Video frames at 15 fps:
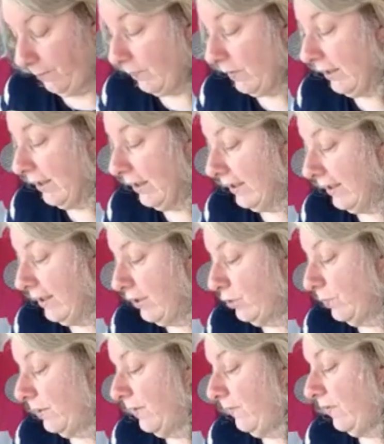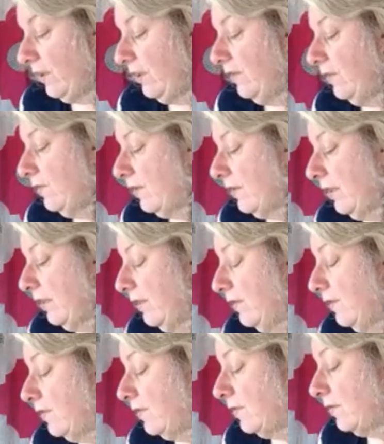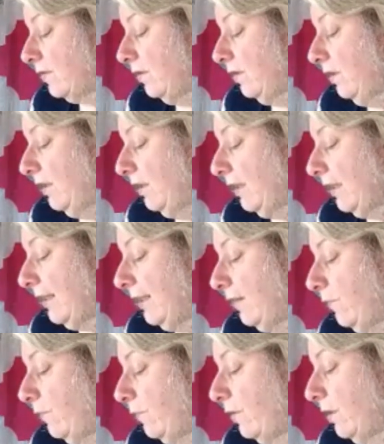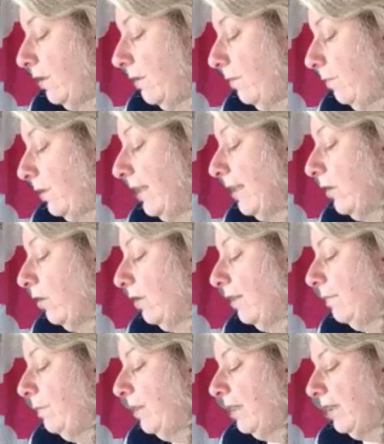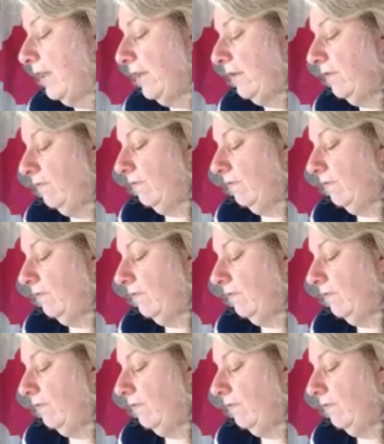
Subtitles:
And each one of these is cut on my